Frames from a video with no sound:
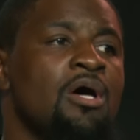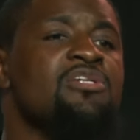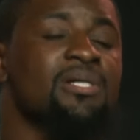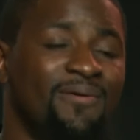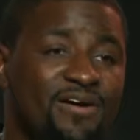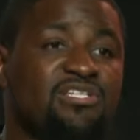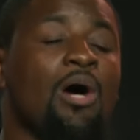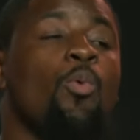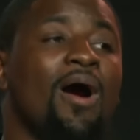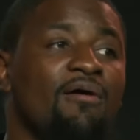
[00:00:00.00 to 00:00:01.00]
Some of us
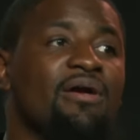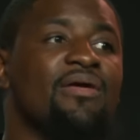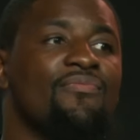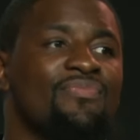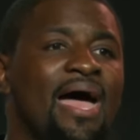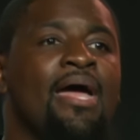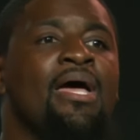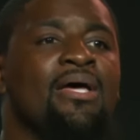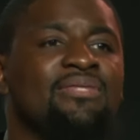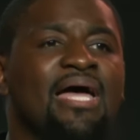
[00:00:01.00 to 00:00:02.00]
are worried that
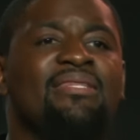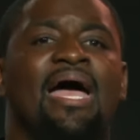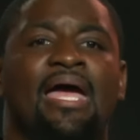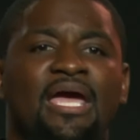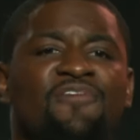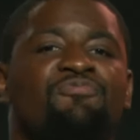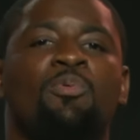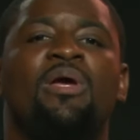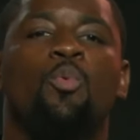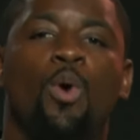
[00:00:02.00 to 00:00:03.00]
that, that if
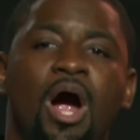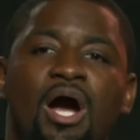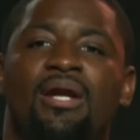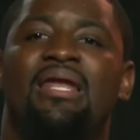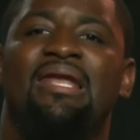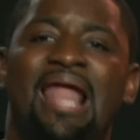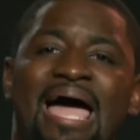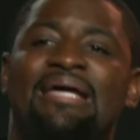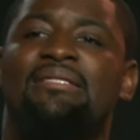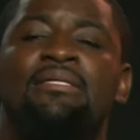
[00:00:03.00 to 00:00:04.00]
we weren't
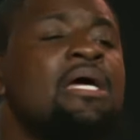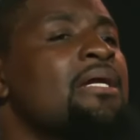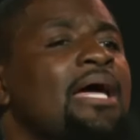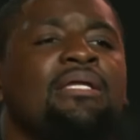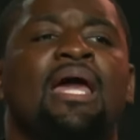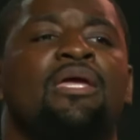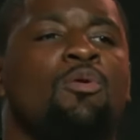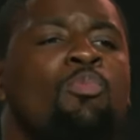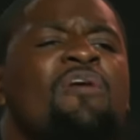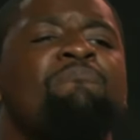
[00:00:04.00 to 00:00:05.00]
like, like, like
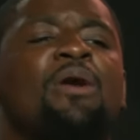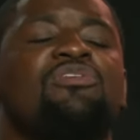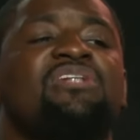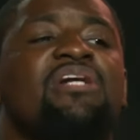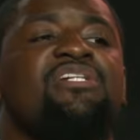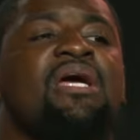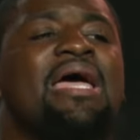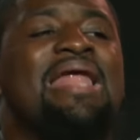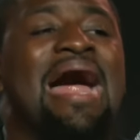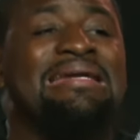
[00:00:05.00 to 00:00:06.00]
we built such
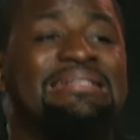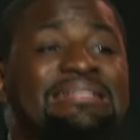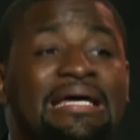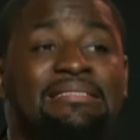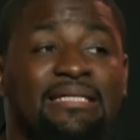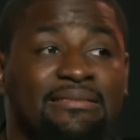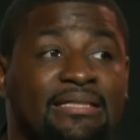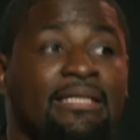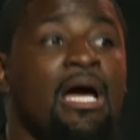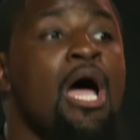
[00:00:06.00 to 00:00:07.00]
an
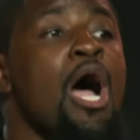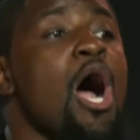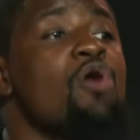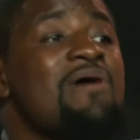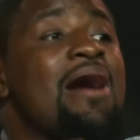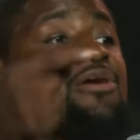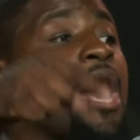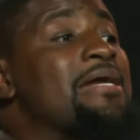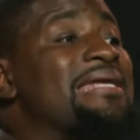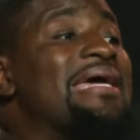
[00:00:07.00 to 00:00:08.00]
identity around
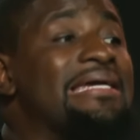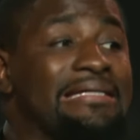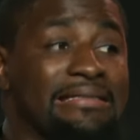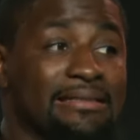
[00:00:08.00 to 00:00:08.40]
our need